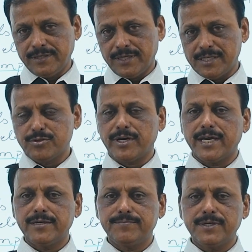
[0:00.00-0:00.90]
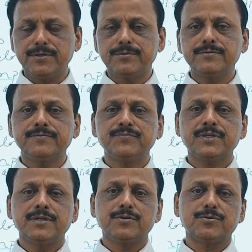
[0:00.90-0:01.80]
Also, I appeal you
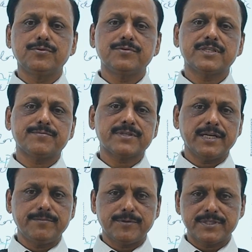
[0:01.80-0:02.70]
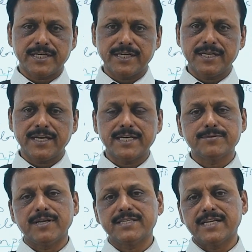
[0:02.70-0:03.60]
to subscribe our channel as
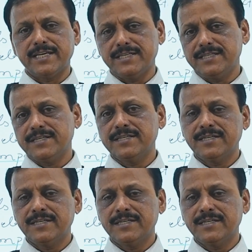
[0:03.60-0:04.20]
well as like it,